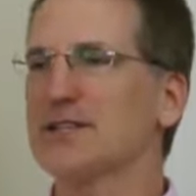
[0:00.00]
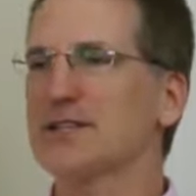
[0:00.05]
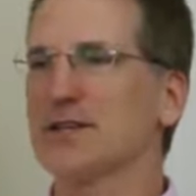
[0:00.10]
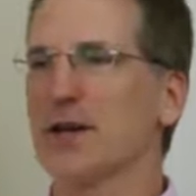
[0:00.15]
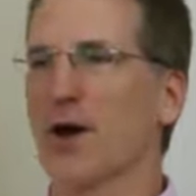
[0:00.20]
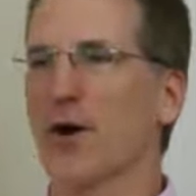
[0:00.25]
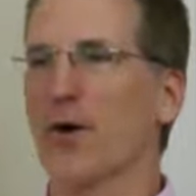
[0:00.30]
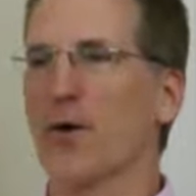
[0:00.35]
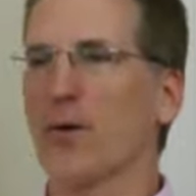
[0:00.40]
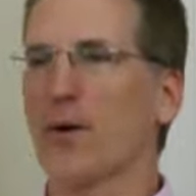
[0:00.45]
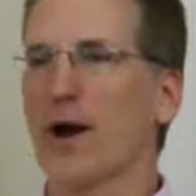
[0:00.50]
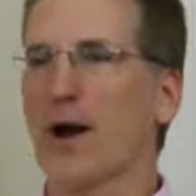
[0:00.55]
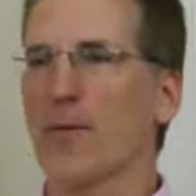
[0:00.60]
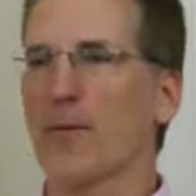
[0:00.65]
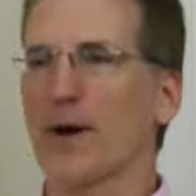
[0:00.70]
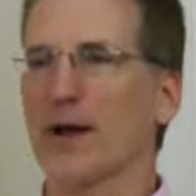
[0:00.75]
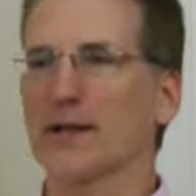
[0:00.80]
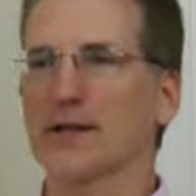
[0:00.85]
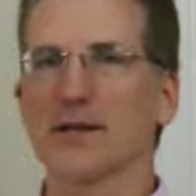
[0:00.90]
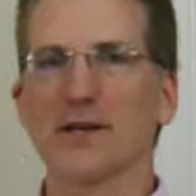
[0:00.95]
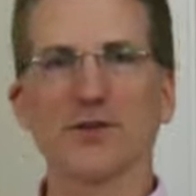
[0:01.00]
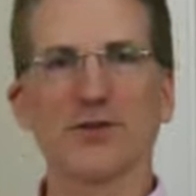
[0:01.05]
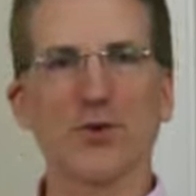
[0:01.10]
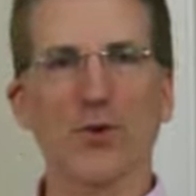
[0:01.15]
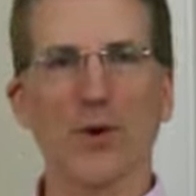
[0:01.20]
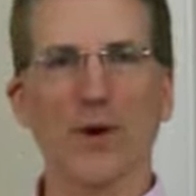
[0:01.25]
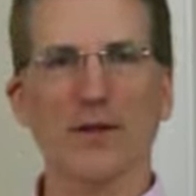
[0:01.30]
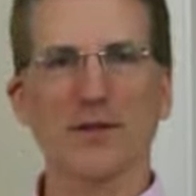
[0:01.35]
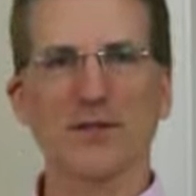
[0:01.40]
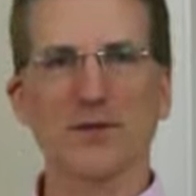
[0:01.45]
So I went and
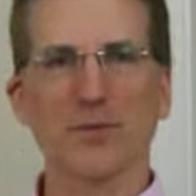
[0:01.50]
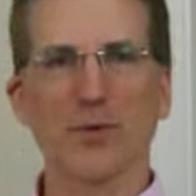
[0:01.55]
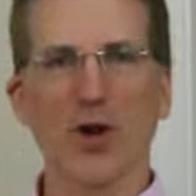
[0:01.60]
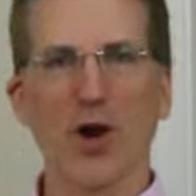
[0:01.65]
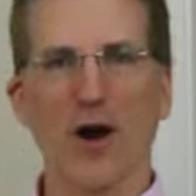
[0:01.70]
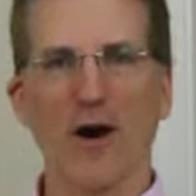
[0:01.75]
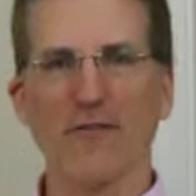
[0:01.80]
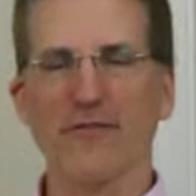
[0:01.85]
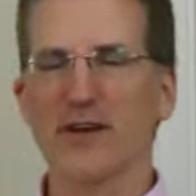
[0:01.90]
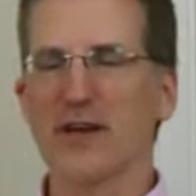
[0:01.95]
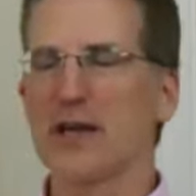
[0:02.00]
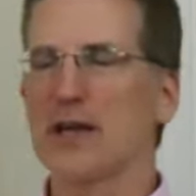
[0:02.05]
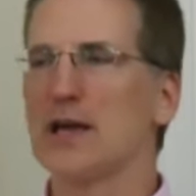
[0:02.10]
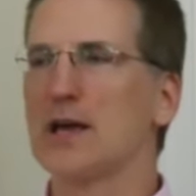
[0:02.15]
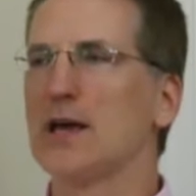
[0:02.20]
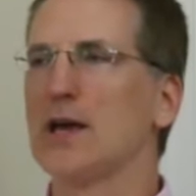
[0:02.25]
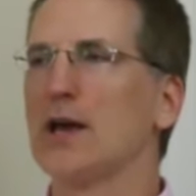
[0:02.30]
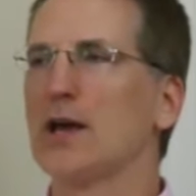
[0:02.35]
enjoyed some coffee.